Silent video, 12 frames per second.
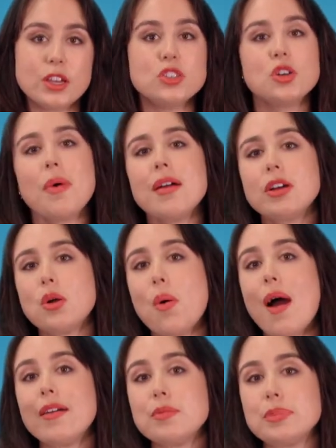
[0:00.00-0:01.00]
Do I
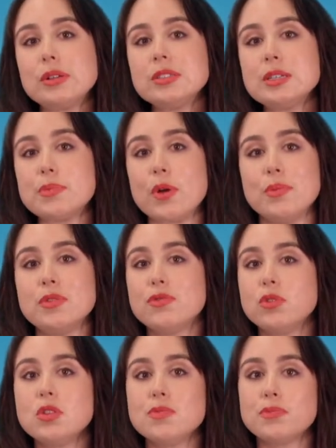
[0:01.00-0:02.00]
require a building permit
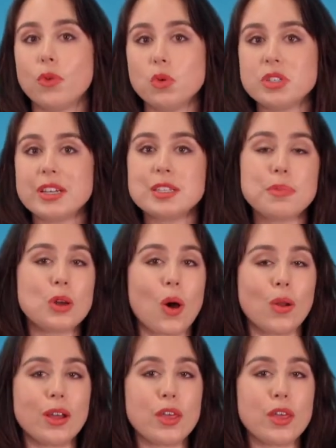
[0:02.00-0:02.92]
for the Vortex Pergola